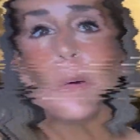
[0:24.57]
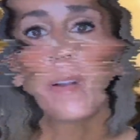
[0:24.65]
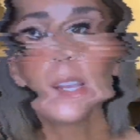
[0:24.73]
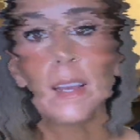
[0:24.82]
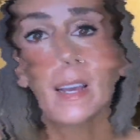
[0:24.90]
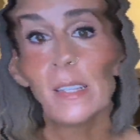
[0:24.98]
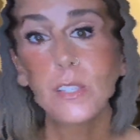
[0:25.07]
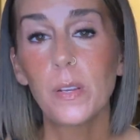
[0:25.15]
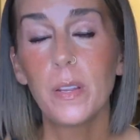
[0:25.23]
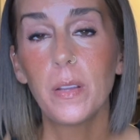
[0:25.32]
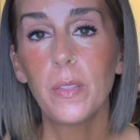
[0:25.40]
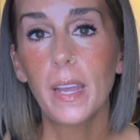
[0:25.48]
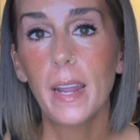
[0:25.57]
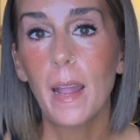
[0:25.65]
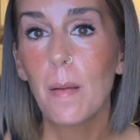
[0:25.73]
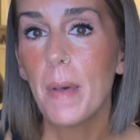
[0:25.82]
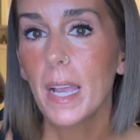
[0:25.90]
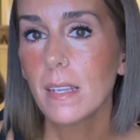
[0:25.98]
right, you guys, so I know that
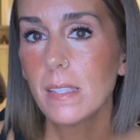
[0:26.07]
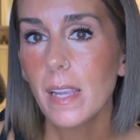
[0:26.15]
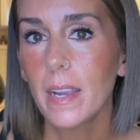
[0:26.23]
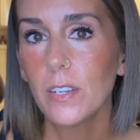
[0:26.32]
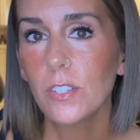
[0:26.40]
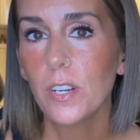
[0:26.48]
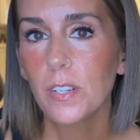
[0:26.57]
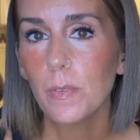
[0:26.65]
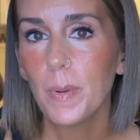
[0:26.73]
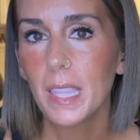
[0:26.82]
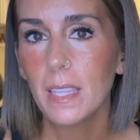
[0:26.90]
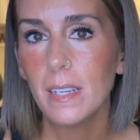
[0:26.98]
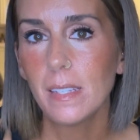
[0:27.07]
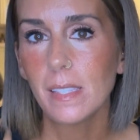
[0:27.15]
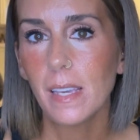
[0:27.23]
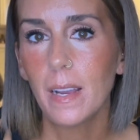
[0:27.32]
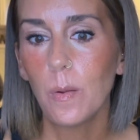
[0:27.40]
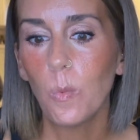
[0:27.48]
Adam McIntyre talked about this,
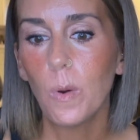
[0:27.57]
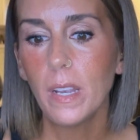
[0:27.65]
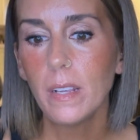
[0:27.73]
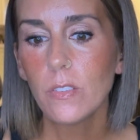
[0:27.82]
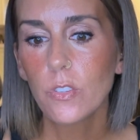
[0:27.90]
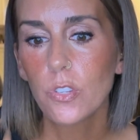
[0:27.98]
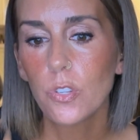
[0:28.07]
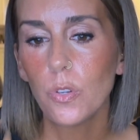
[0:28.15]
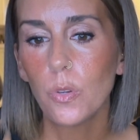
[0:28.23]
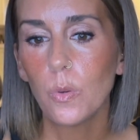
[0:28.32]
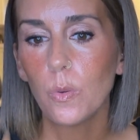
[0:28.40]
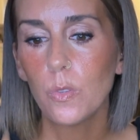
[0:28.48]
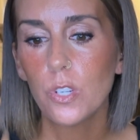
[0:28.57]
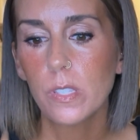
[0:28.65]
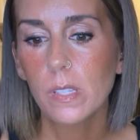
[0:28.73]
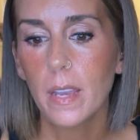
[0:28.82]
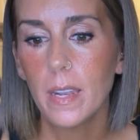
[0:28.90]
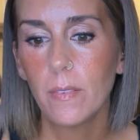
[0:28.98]
and I wanted to
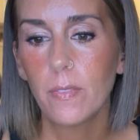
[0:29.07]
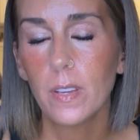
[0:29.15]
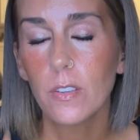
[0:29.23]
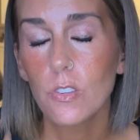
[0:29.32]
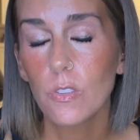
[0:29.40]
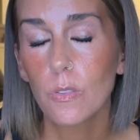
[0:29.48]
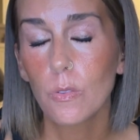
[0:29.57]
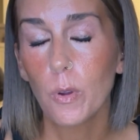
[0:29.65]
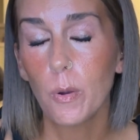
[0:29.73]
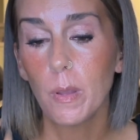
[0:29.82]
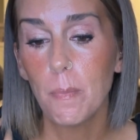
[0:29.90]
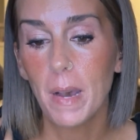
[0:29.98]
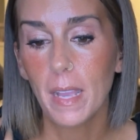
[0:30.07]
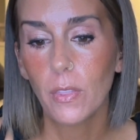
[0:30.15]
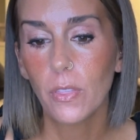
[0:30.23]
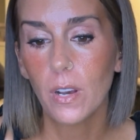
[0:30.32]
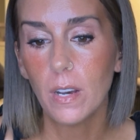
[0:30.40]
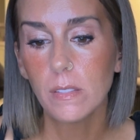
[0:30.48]
just kind of throw in my
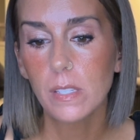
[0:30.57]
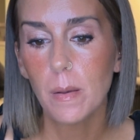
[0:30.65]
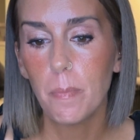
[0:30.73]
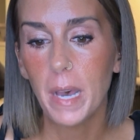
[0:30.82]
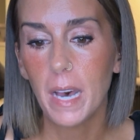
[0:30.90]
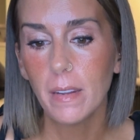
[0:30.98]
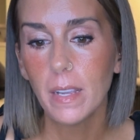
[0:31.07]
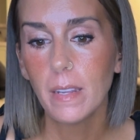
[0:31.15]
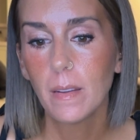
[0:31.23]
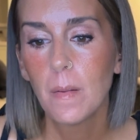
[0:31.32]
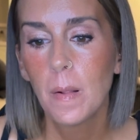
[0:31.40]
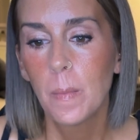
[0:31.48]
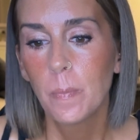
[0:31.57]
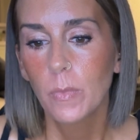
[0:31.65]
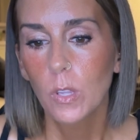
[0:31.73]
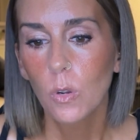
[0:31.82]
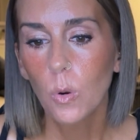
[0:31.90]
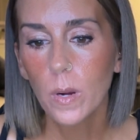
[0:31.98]
thoughts about it,
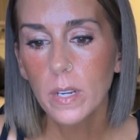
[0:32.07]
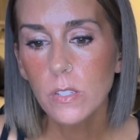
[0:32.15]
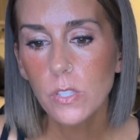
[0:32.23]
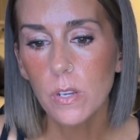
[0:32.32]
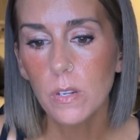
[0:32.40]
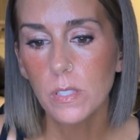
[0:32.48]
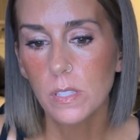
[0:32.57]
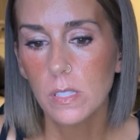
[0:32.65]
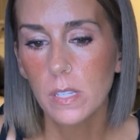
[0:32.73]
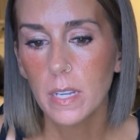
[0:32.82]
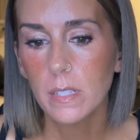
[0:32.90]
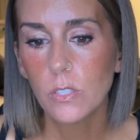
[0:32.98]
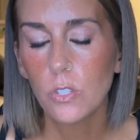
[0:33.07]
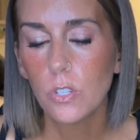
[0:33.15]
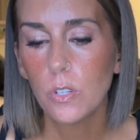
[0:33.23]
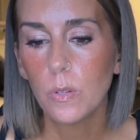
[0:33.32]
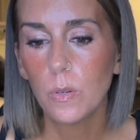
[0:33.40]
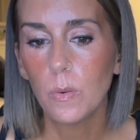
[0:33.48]
Kory DeSoto decided
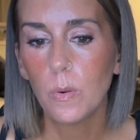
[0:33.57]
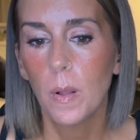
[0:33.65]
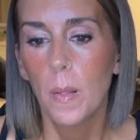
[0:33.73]
to